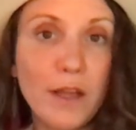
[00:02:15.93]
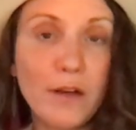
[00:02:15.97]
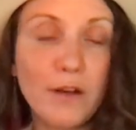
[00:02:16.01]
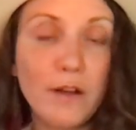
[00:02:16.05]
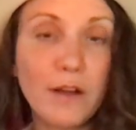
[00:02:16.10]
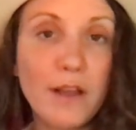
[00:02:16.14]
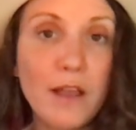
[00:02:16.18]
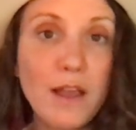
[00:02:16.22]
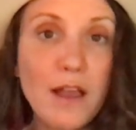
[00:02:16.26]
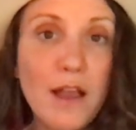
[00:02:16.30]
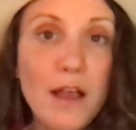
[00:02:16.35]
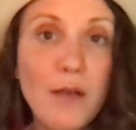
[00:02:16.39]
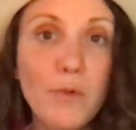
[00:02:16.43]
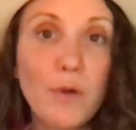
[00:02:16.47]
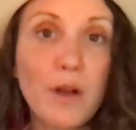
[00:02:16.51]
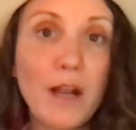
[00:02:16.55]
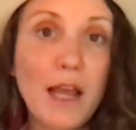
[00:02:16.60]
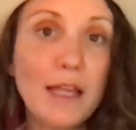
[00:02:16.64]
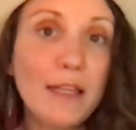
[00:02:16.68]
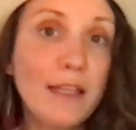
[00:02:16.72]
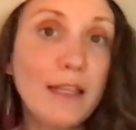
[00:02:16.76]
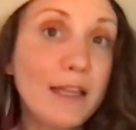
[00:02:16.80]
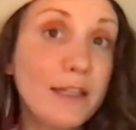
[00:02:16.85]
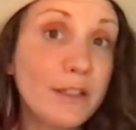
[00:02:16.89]
Or what
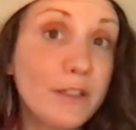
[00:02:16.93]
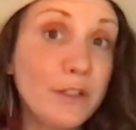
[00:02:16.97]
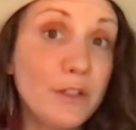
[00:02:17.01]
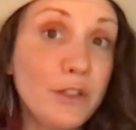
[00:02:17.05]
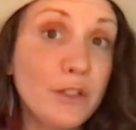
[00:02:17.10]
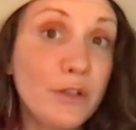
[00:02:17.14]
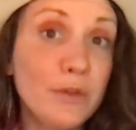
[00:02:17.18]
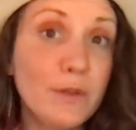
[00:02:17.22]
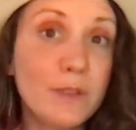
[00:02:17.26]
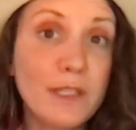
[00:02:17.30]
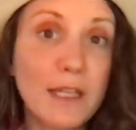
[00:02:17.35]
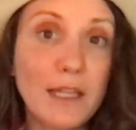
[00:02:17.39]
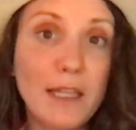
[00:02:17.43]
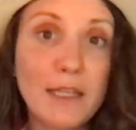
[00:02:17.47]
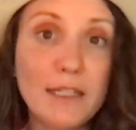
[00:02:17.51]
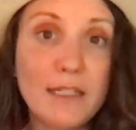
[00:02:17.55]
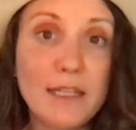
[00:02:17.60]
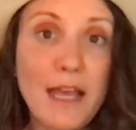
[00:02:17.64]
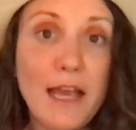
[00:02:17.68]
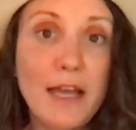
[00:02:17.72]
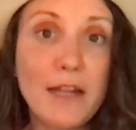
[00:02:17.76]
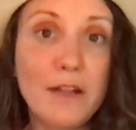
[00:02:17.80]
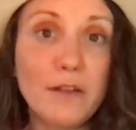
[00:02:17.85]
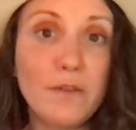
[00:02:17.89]
I like to do is I like
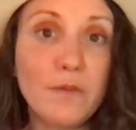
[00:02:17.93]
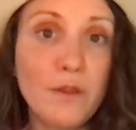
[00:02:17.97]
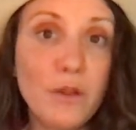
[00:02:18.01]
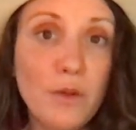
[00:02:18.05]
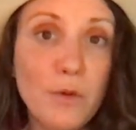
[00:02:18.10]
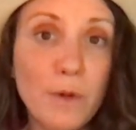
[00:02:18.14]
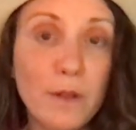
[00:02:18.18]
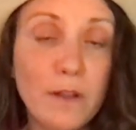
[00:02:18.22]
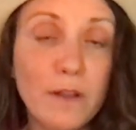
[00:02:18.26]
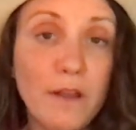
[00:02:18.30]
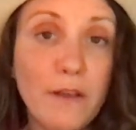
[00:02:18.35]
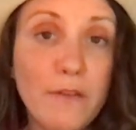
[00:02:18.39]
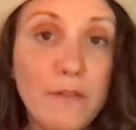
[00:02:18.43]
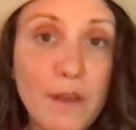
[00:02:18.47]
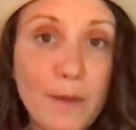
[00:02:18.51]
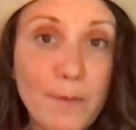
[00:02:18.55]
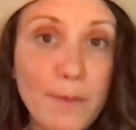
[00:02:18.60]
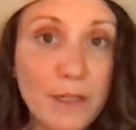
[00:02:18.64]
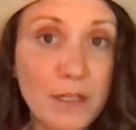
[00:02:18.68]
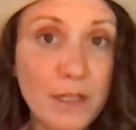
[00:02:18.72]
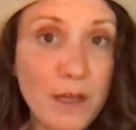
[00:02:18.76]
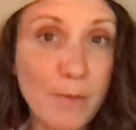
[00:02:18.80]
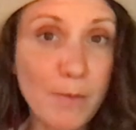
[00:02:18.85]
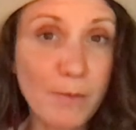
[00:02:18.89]
to add a few of them
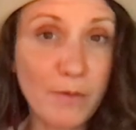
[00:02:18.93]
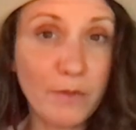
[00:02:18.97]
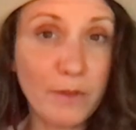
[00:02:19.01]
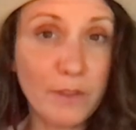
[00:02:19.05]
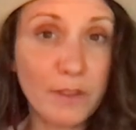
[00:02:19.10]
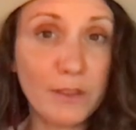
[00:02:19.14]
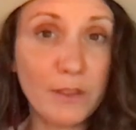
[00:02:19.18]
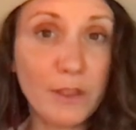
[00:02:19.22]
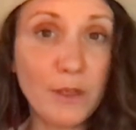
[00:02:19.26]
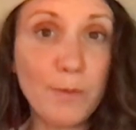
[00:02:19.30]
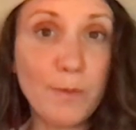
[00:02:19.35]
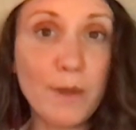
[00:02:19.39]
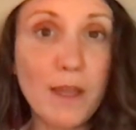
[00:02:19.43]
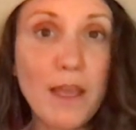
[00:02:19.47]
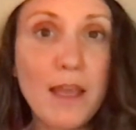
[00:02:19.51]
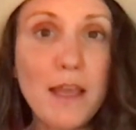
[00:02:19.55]
on top of a soup.